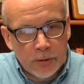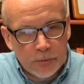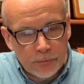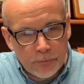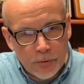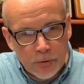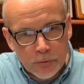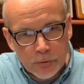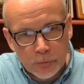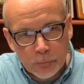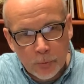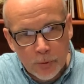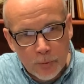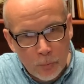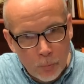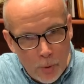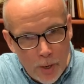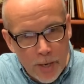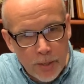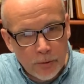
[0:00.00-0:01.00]
that first we
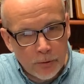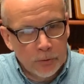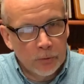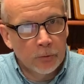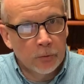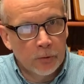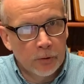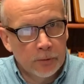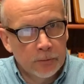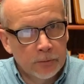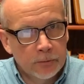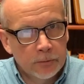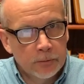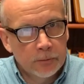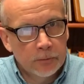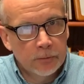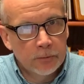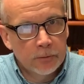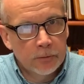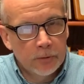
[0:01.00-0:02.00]
wait on the Lord.
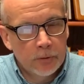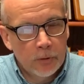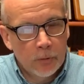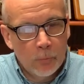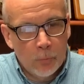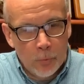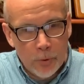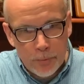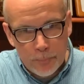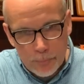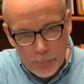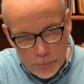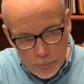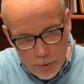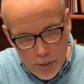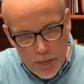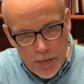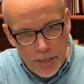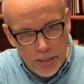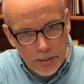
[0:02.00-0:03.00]
We
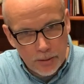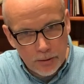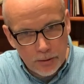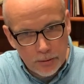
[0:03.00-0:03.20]
pray.